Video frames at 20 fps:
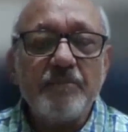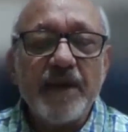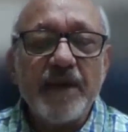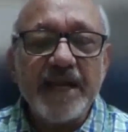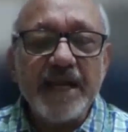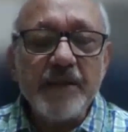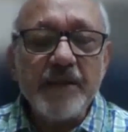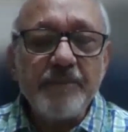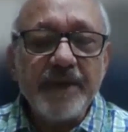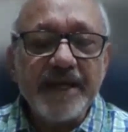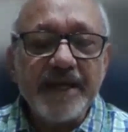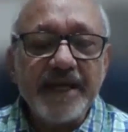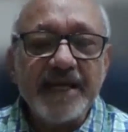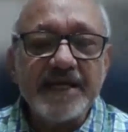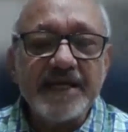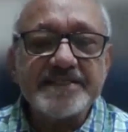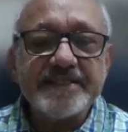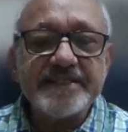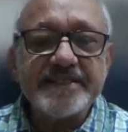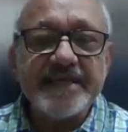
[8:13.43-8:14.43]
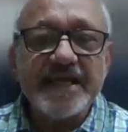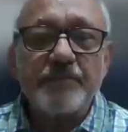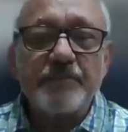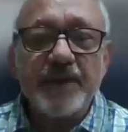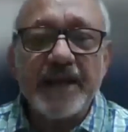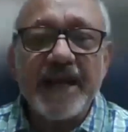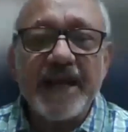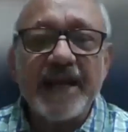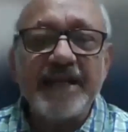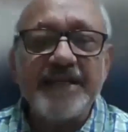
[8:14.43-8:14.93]
many parents take
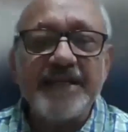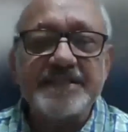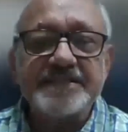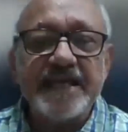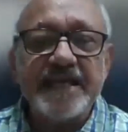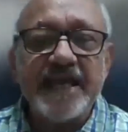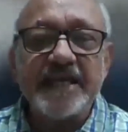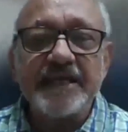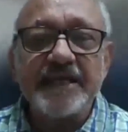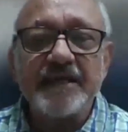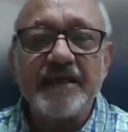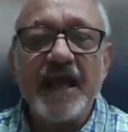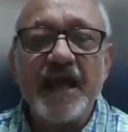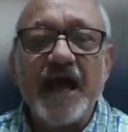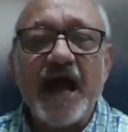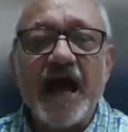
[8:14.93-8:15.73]
pride in saying,